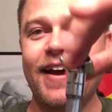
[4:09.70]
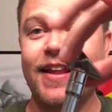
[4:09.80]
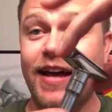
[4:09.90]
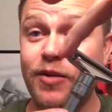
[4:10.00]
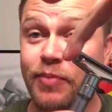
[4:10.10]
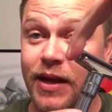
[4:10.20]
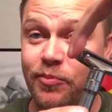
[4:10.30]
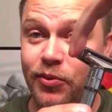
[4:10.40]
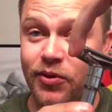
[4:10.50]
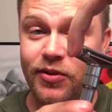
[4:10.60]
a lot of
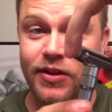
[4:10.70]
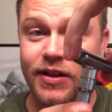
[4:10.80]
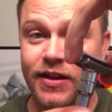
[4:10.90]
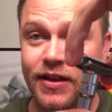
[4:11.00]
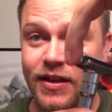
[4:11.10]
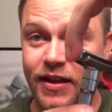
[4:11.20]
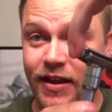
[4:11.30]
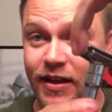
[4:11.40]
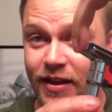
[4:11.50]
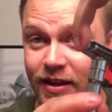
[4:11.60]
people
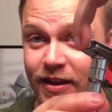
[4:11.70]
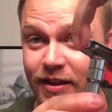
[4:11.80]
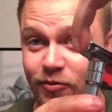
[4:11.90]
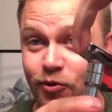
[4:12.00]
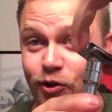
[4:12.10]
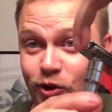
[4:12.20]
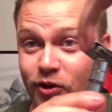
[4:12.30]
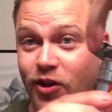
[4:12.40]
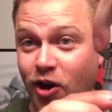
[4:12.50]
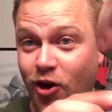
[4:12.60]
will
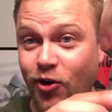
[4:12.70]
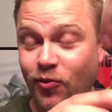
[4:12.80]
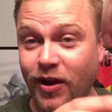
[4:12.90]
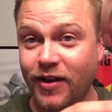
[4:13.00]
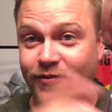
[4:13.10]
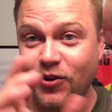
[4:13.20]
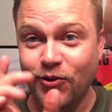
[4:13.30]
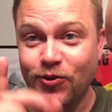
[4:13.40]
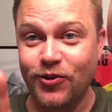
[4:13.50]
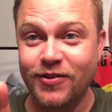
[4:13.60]
learn the hard way if you
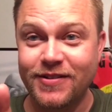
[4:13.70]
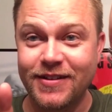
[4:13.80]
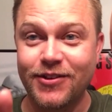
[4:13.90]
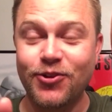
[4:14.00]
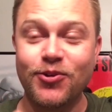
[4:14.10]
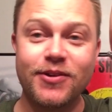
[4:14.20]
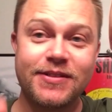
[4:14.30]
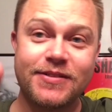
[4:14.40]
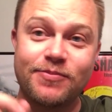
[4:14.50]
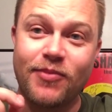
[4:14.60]
don't learn to do
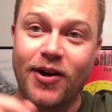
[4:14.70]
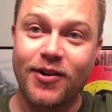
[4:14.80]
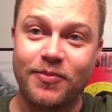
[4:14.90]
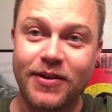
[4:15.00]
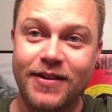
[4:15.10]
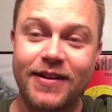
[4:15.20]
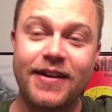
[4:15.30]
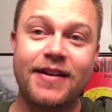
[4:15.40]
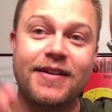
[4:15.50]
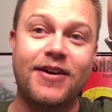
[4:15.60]
as Mark
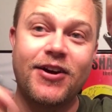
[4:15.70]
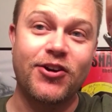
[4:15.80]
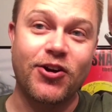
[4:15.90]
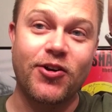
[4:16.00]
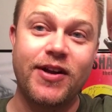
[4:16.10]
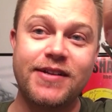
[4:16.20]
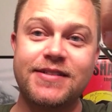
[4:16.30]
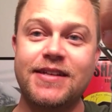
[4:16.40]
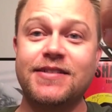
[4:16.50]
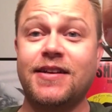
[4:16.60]
McLean, Hunter Green
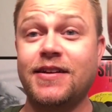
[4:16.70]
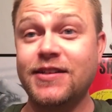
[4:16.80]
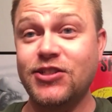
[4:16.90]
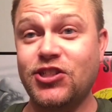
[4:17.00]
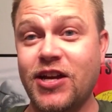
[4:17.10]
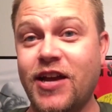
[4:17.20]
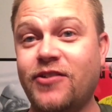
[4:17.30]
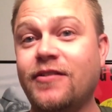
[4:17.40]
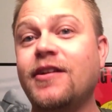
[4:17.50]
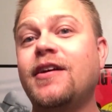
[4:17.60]
says on his
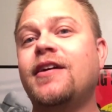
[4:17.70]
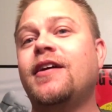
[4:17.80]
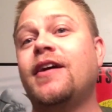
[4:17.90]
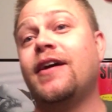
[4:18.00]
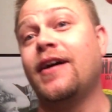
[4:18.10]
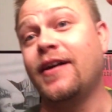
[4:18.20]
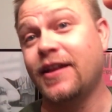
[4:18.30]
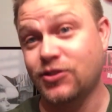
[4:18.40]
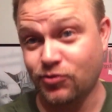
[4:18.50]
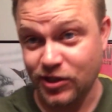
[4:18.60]
channel. And
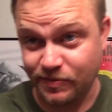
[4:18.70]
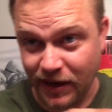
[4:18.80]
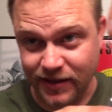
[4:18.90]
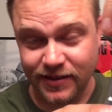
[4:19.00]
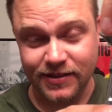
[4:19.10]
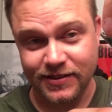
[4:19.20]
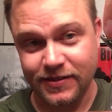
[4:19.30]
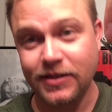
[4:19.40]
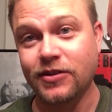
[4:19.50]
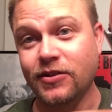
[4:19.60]
that's respect the
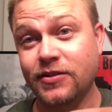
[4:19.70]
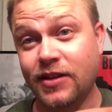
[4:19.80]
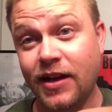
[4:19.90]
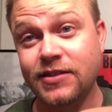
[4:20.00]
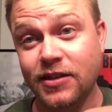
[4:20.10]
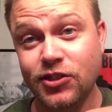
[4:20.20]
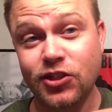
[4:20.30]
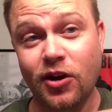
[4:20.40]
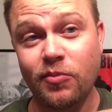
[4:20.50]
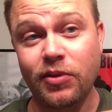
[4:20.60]
steel. That's a
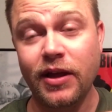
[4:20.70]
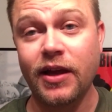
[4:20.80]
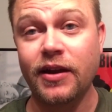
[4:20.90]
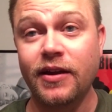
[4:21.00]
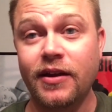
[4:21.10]
sharp blade.